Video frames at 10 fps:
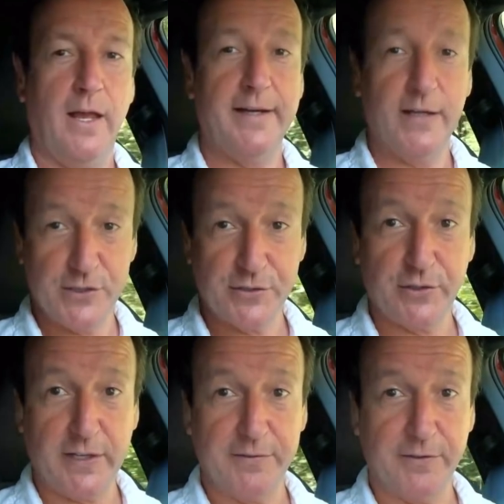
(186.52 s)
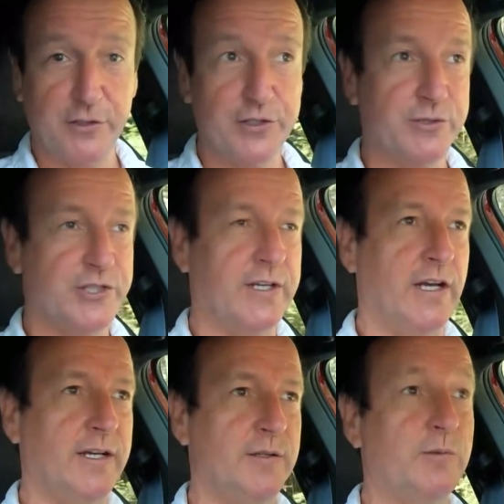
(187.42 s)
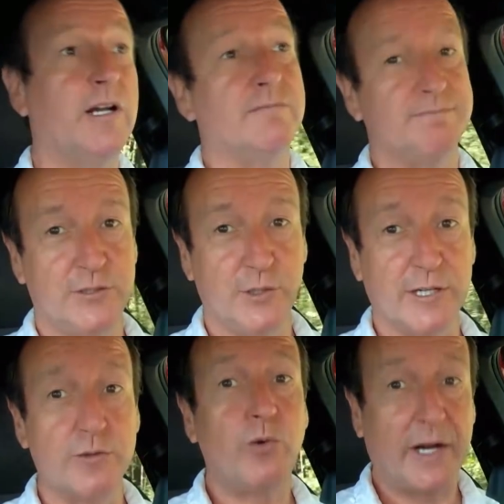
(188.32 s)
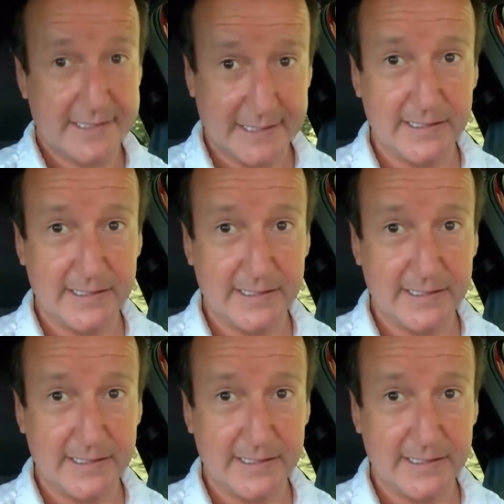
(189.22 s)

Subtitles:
And how is the drive in the new GTI? Well, you can race in